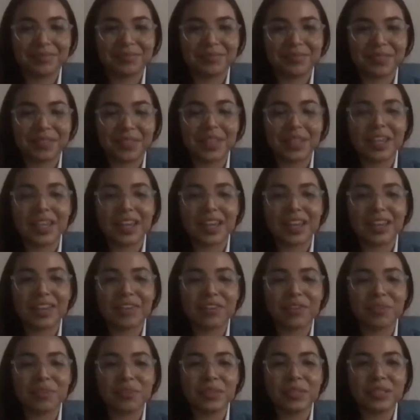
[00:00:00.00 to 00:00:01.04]
Yeah,
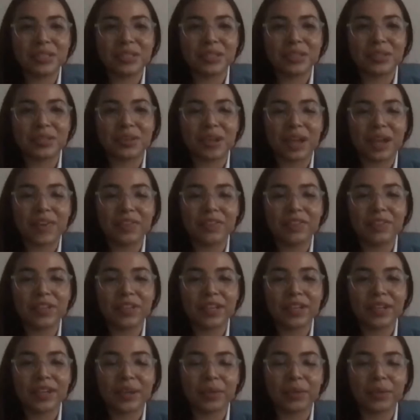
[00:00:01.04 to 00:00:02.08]
for me too. I feel
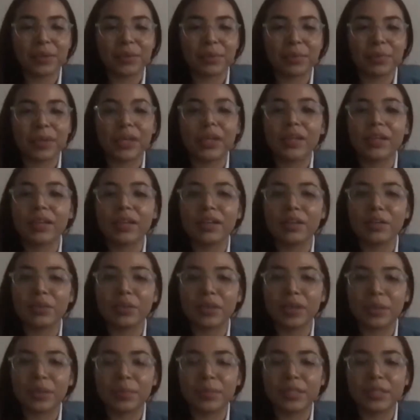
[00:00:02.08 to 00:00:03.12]
like I work better when
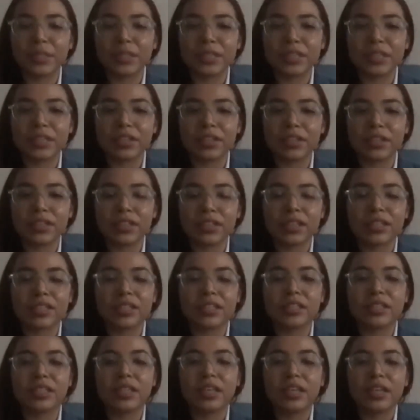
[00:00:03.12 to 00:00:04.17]
I'm busier because
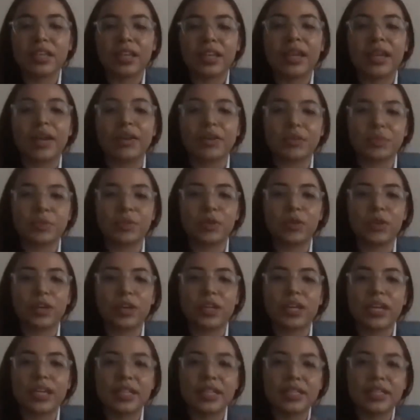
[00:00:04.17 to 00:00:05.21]
it helps me
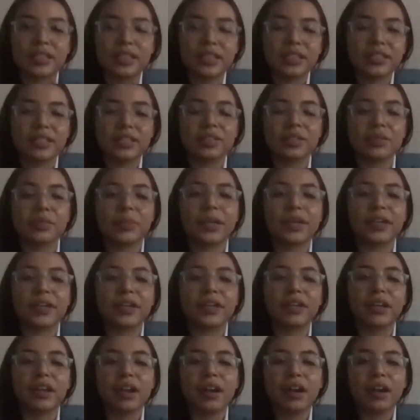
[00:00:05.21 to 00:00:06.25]
organize things a little better.
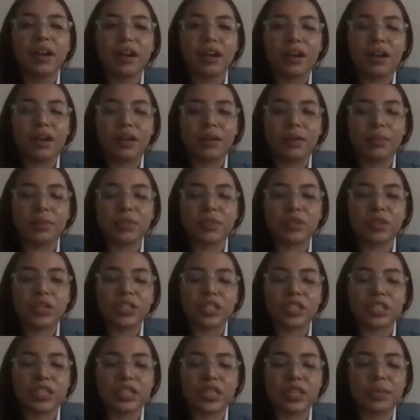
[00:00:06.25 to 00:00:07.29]
So I
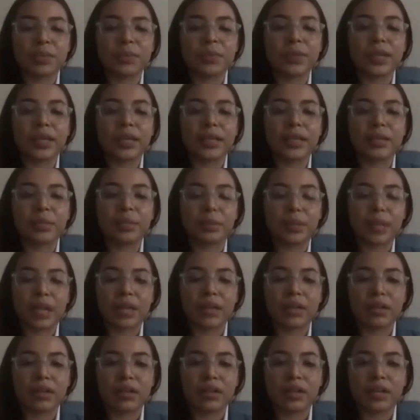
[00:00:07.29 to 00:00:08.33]
just keep like a
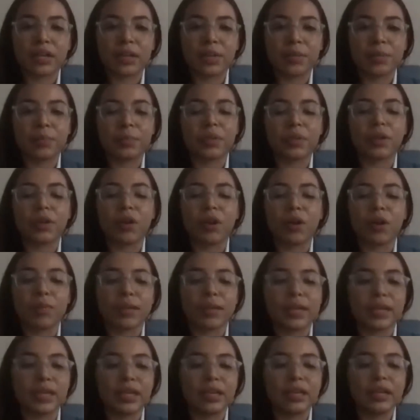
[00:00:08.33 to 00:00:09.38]
planner and I put all
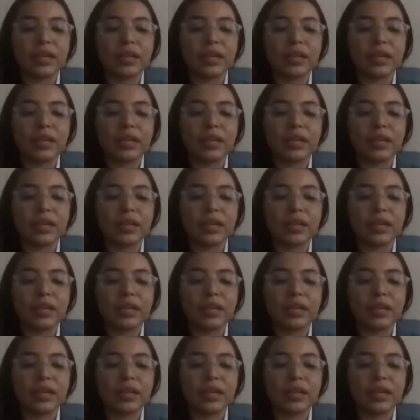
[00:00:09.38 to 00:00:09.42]
my